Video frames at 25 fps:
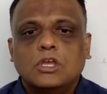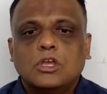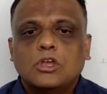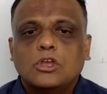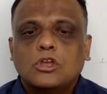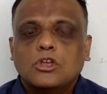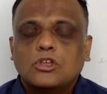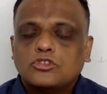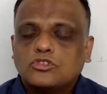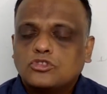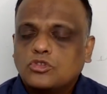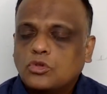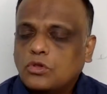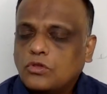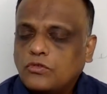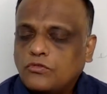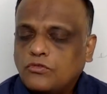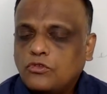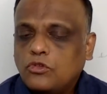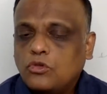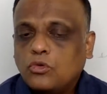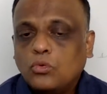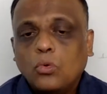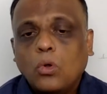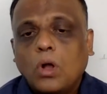So, if
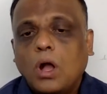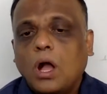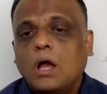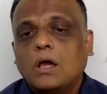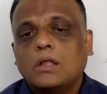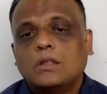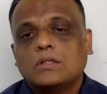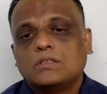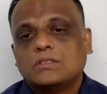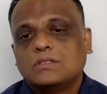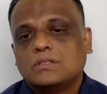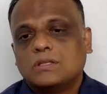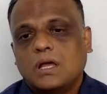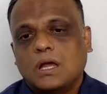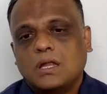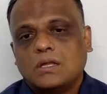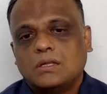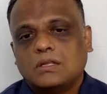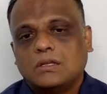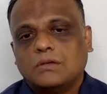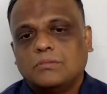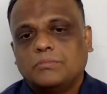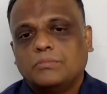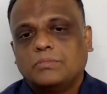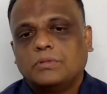you are a startup
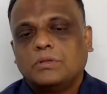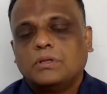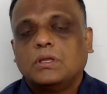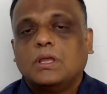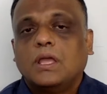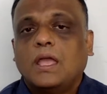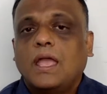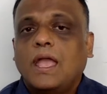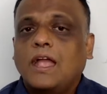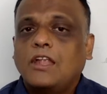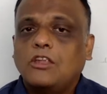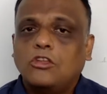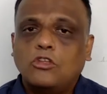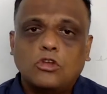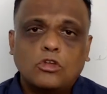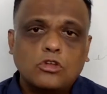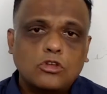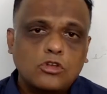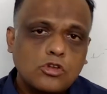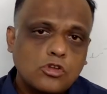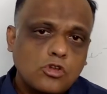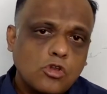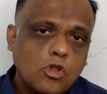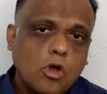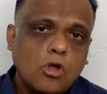and you're
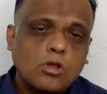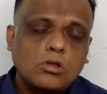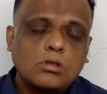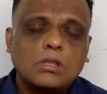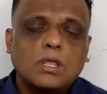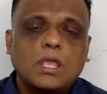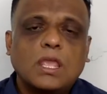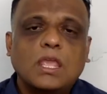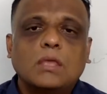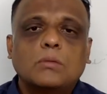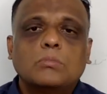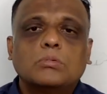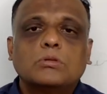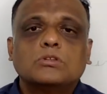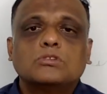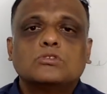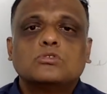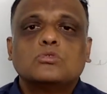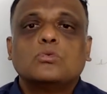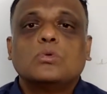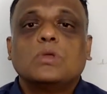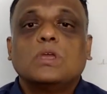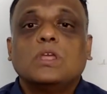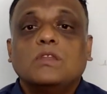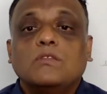not able to
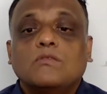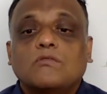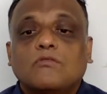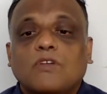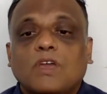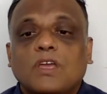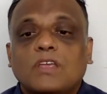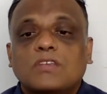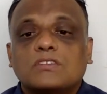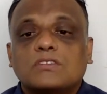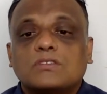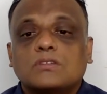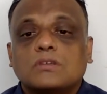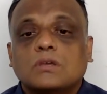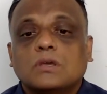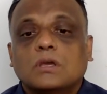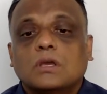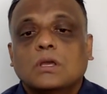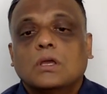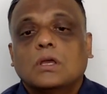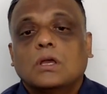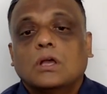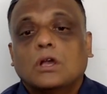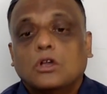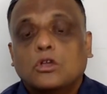invest
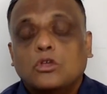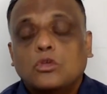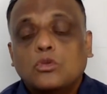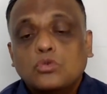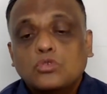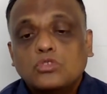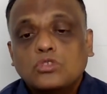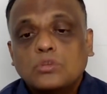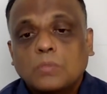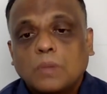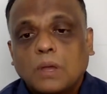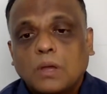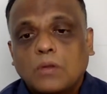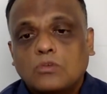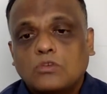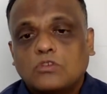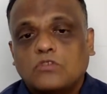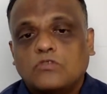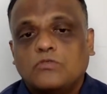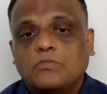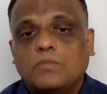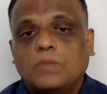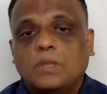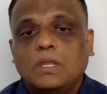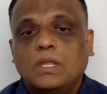a huge amount of
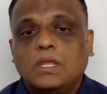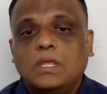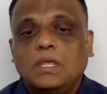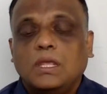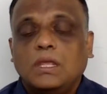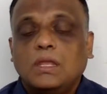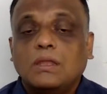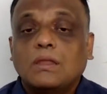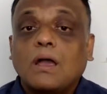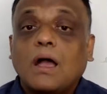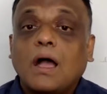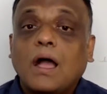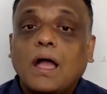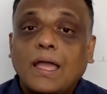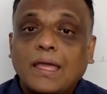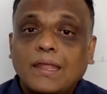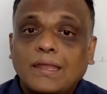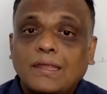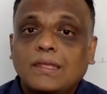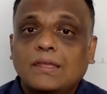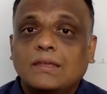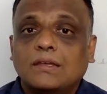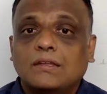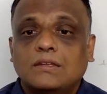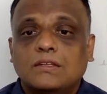money in hiring
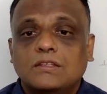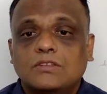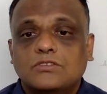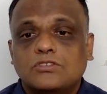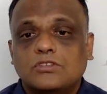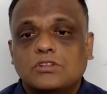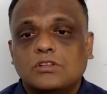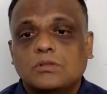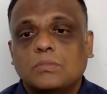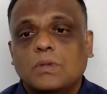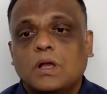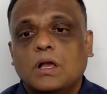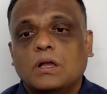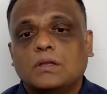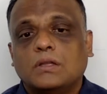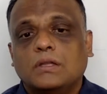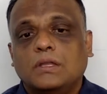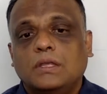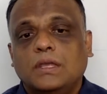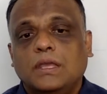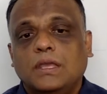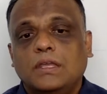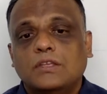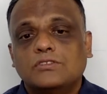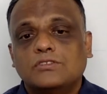a digital marketing
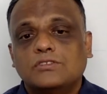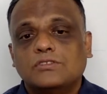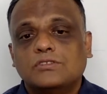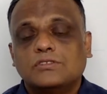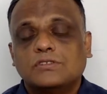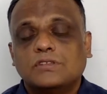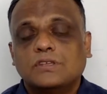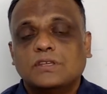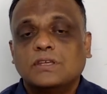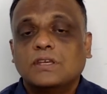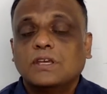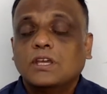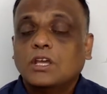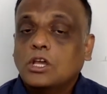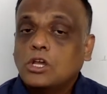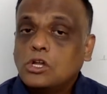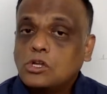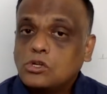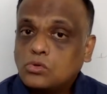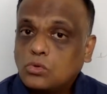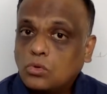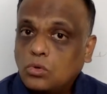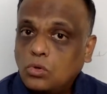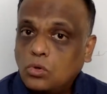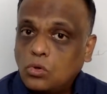agency to
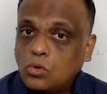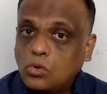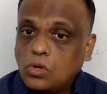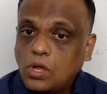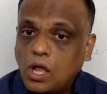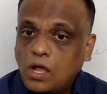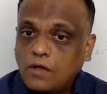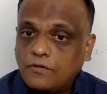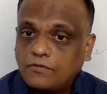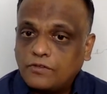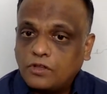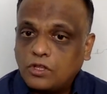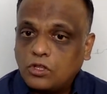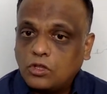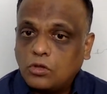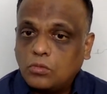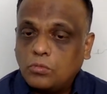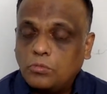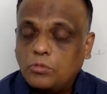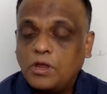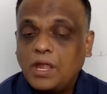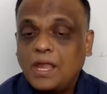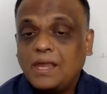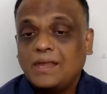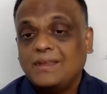look after your
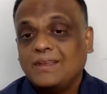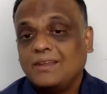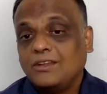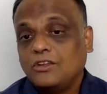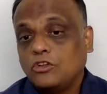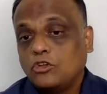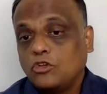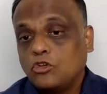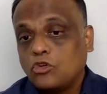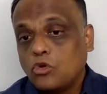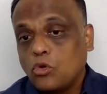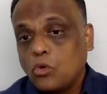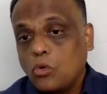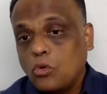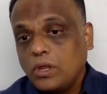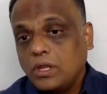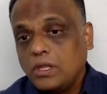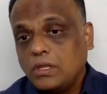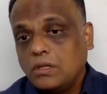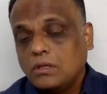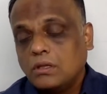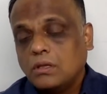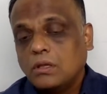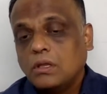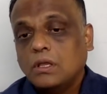brand and grow it,
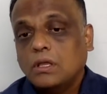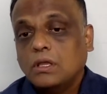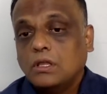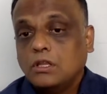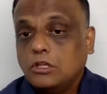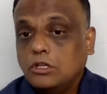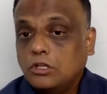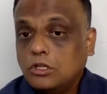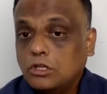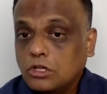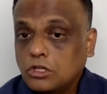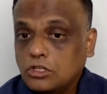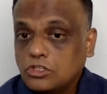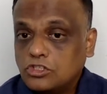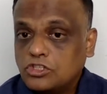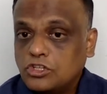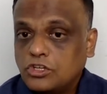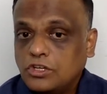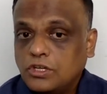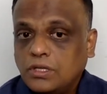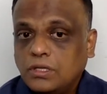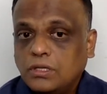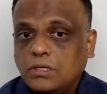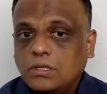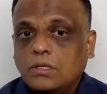nurture
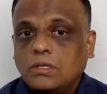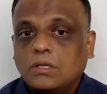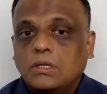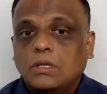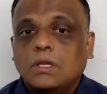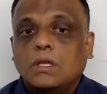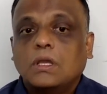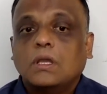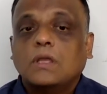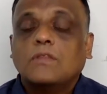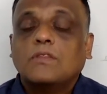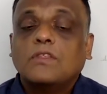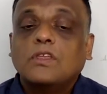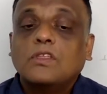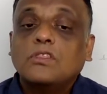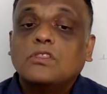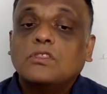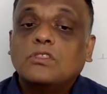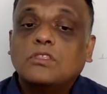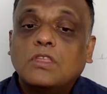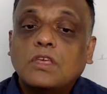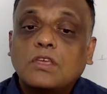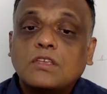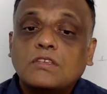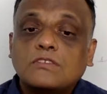it, then
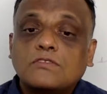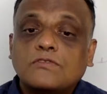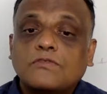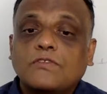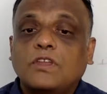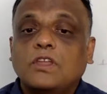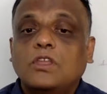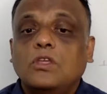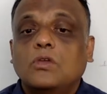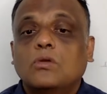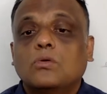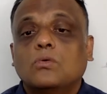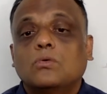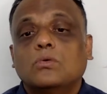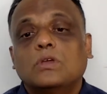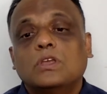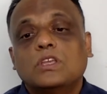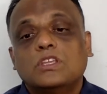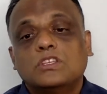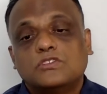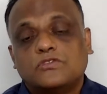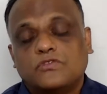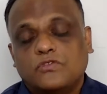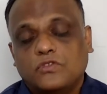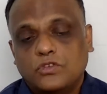this video is
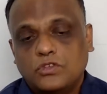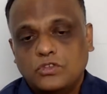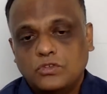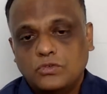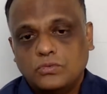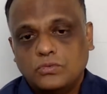for you.